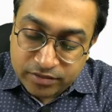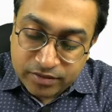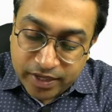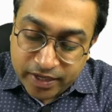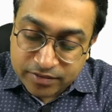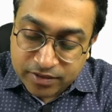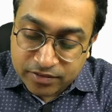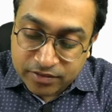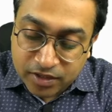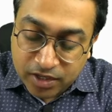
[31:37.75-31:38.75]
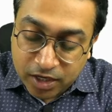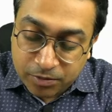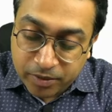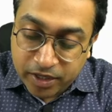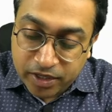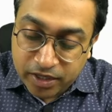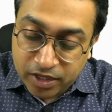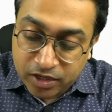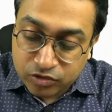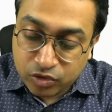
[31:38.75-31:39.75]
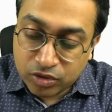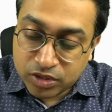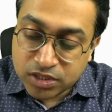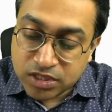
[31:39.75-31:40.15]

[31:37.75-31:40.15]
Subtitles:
extensor carpi radialis longus